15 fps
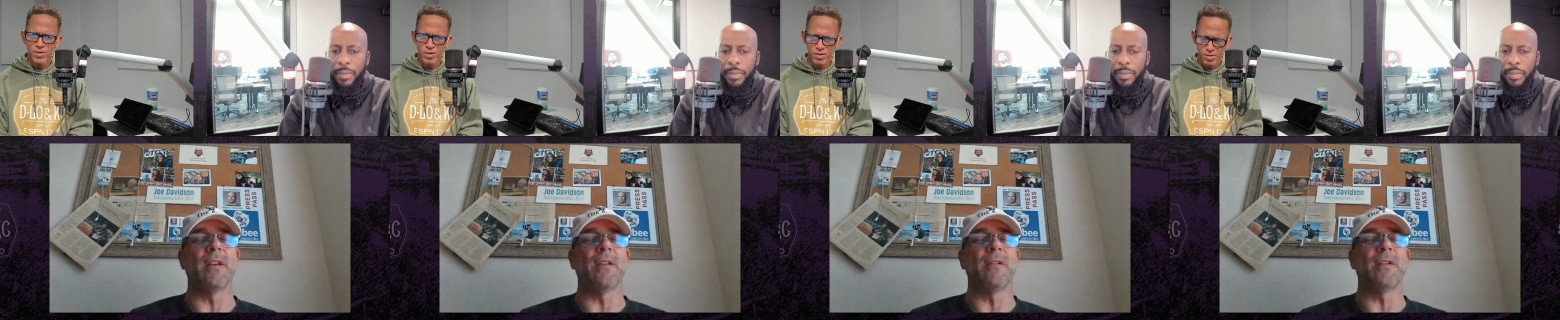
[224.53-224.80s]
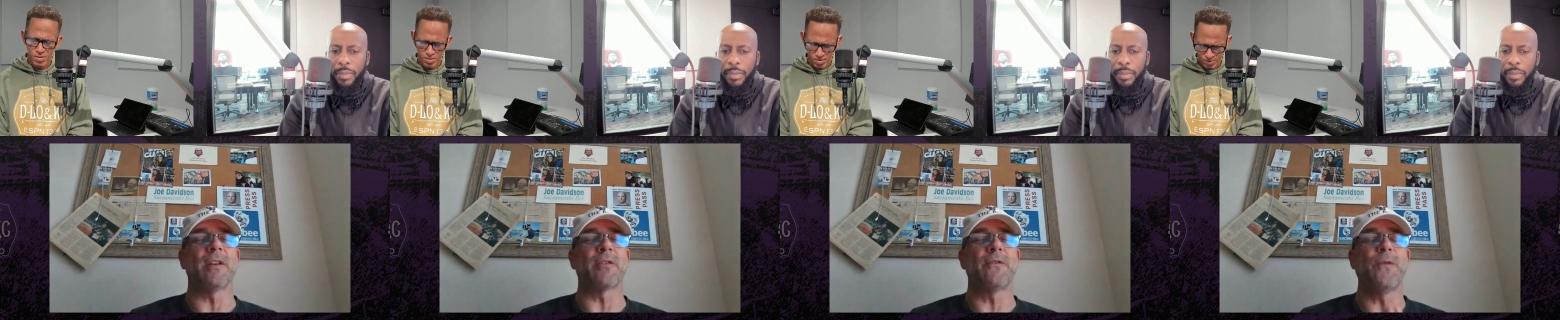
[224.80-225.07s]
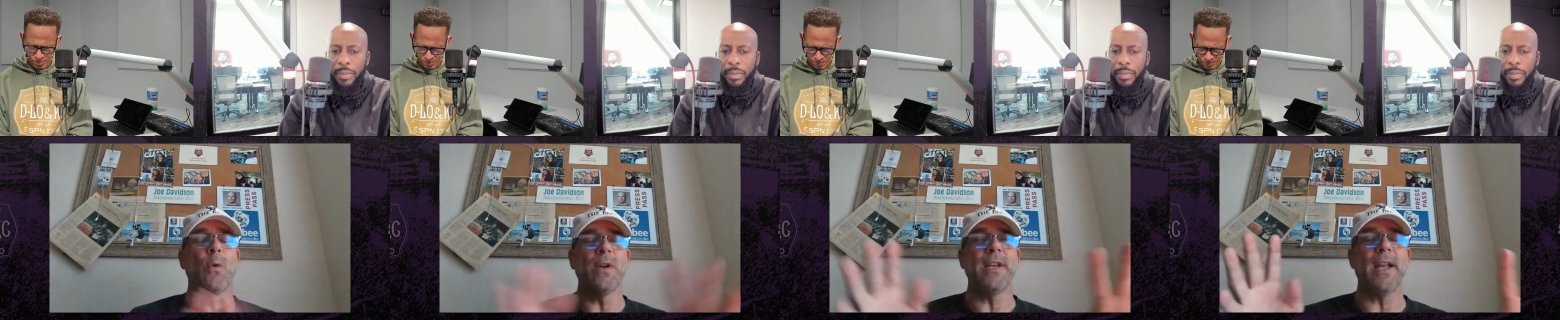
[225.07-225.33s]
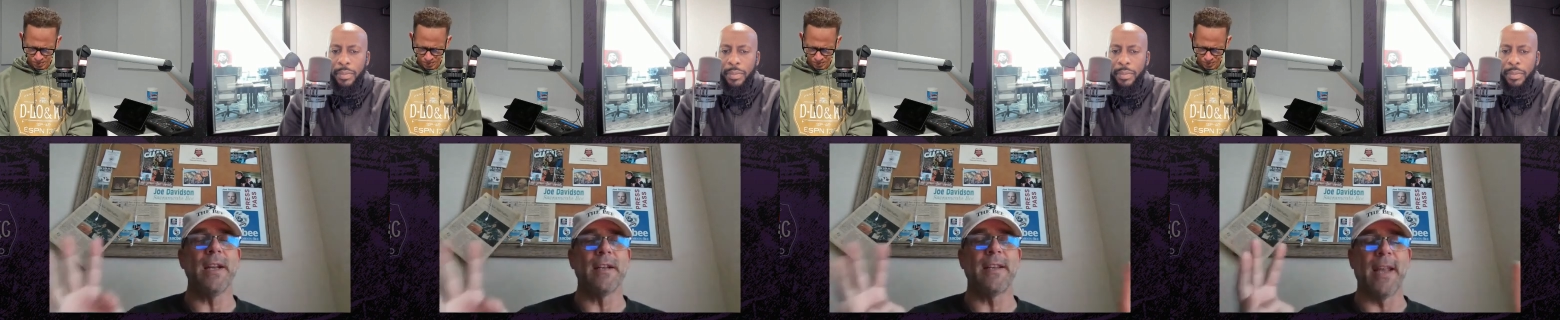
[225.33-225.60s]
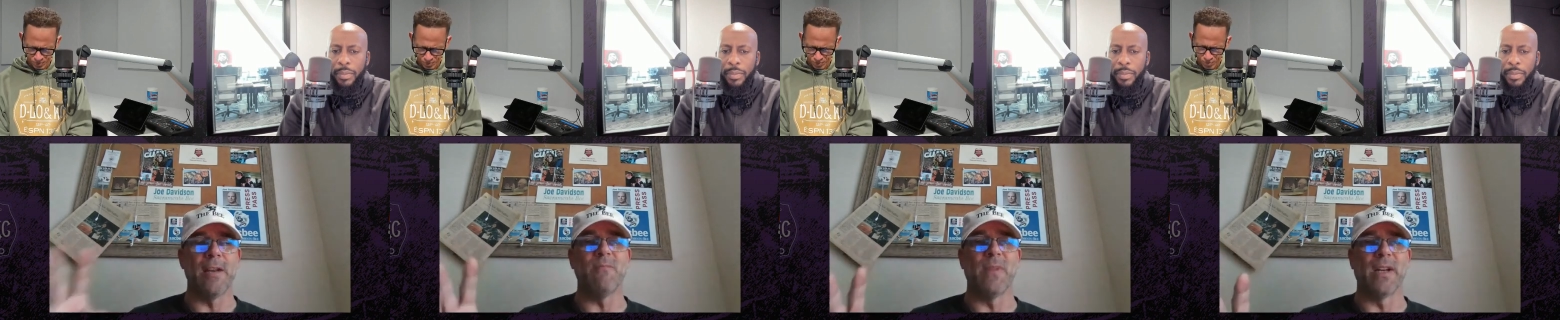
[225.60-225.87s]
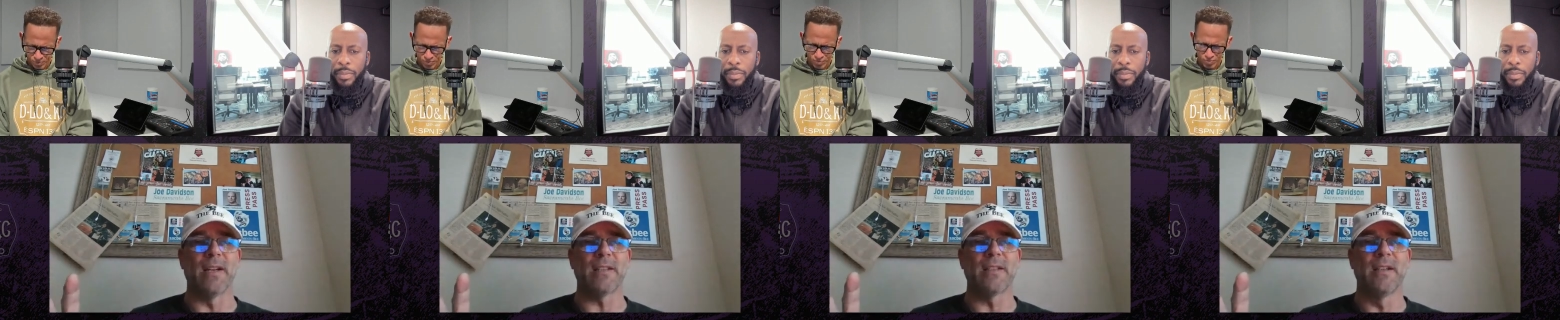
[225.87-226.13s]
Speaker 1: there's forty-eight game
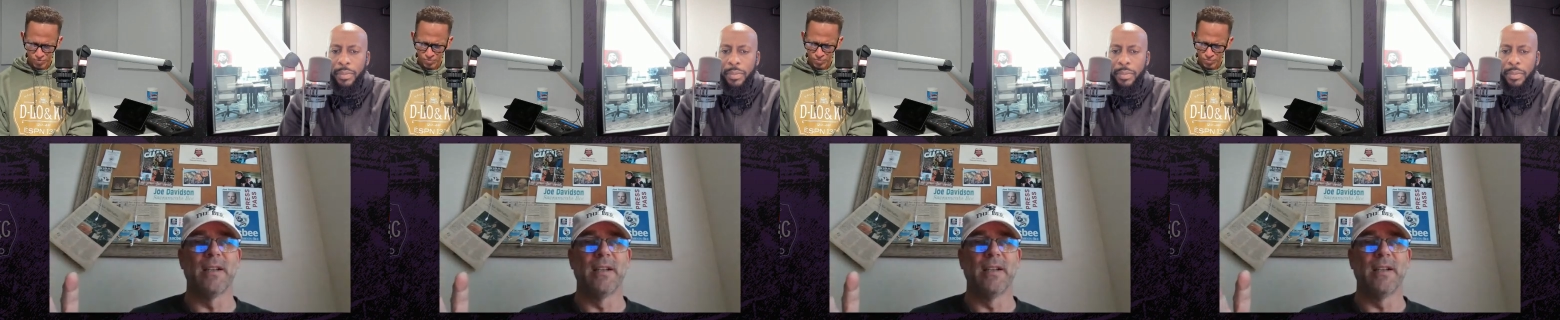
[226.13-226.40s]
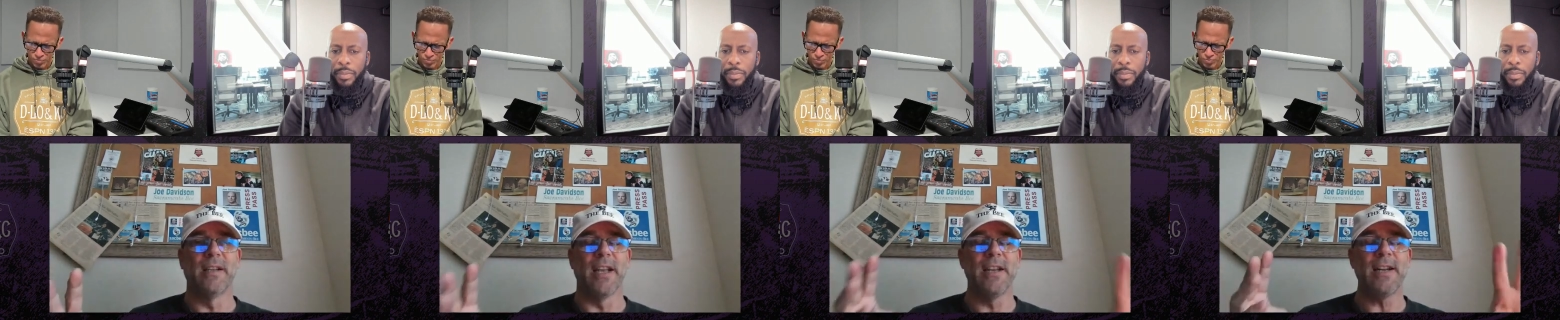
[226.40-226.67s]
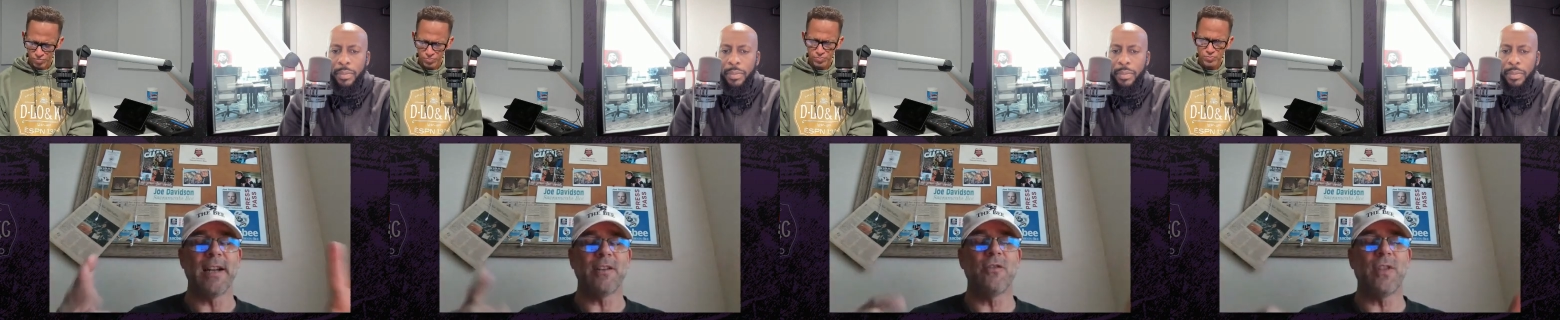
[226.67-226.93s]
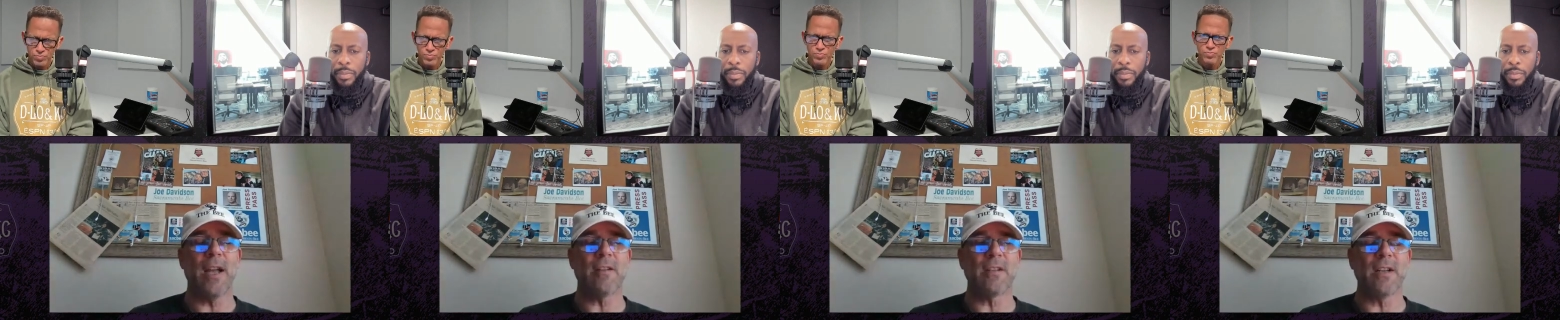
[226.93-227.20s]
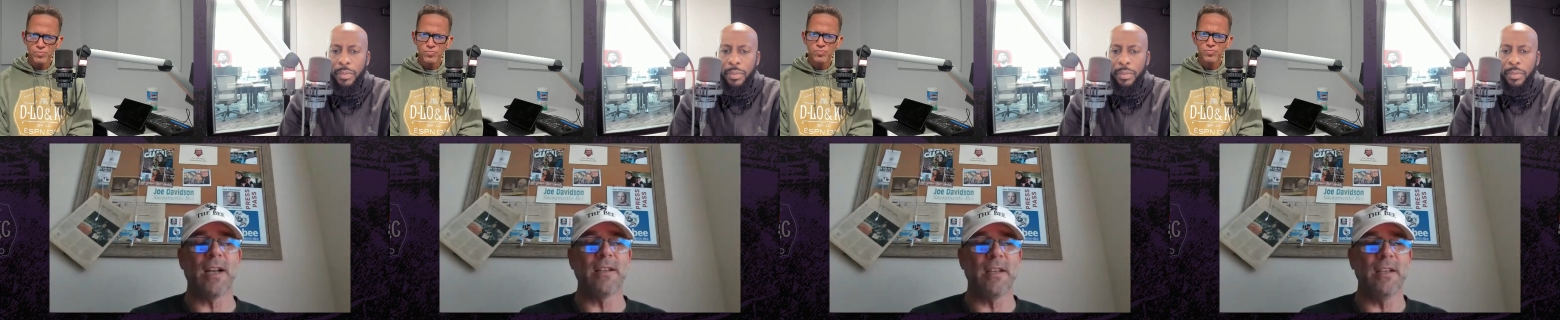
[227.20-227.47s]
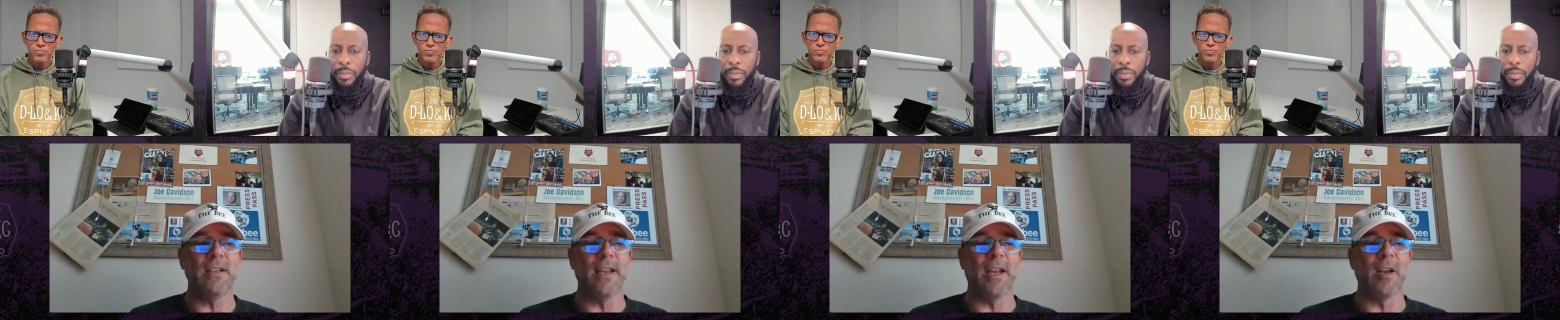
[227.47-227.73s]
minutes. In that two thousand
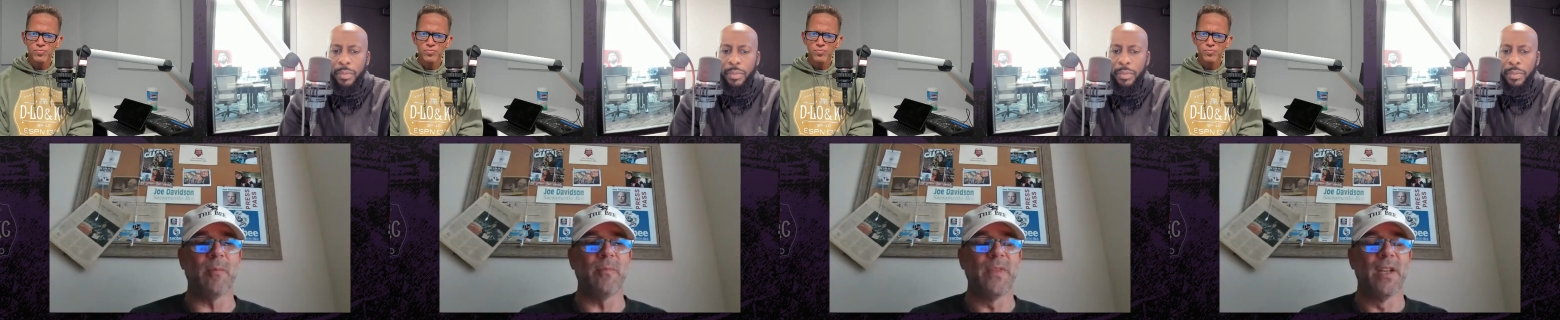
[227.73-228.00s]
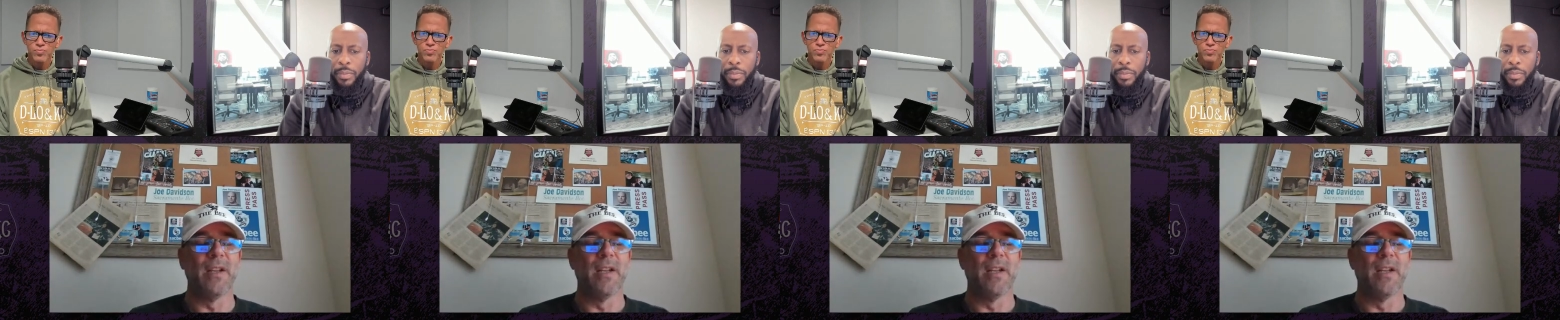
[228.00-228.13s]
nineteen game,